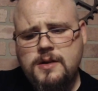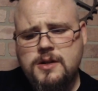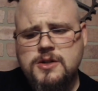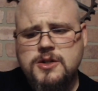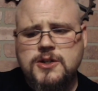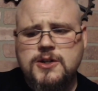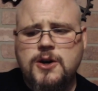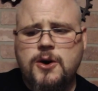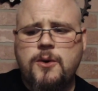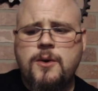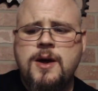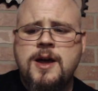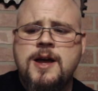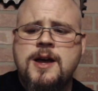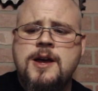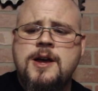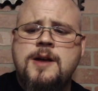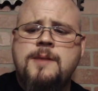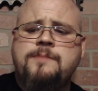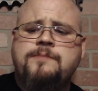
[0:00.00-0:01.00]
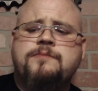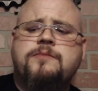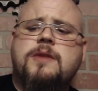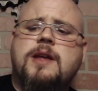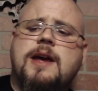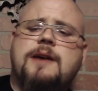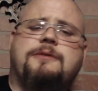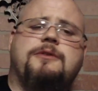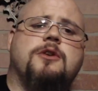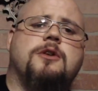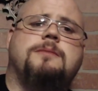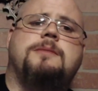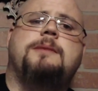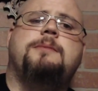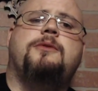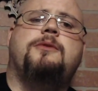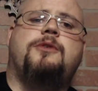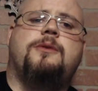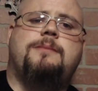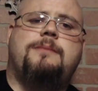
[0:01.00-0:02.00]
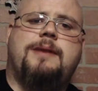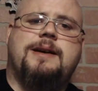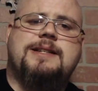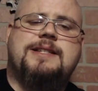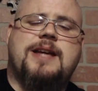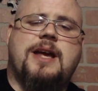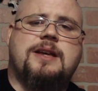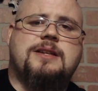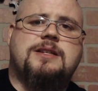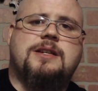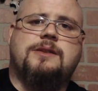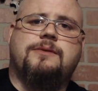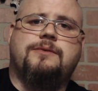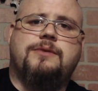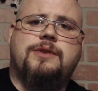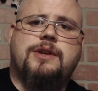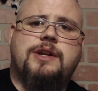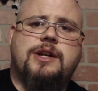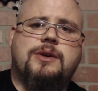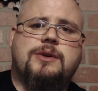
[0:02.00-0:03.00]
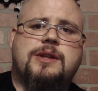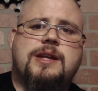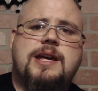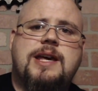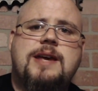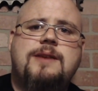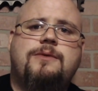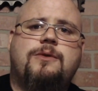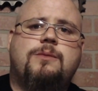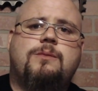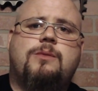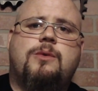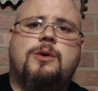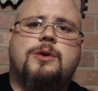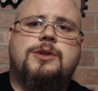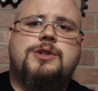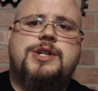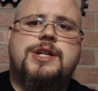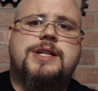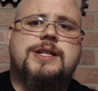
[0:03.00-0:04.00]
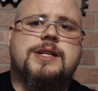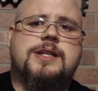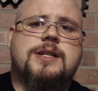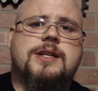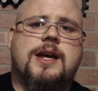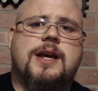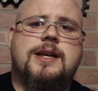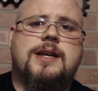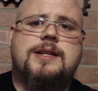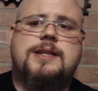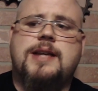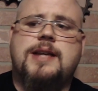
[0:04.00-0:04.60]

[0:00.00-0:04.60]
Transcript: So, if you remember from my tasting video, the Even More Jesus is